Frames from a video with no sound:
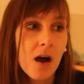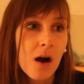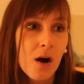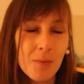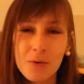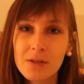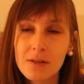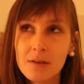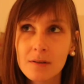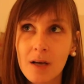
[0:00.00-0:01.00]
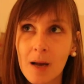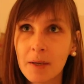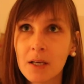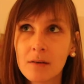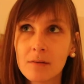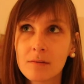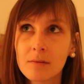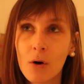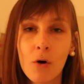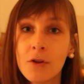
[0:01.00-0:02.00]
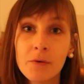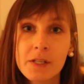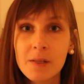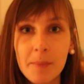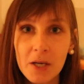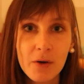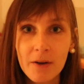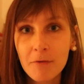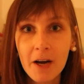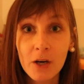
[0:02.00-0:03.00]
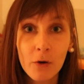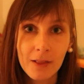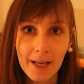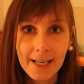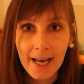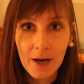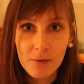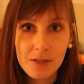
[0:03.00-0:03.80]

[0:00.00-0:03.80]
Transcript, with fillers: all the recipe you can find online now.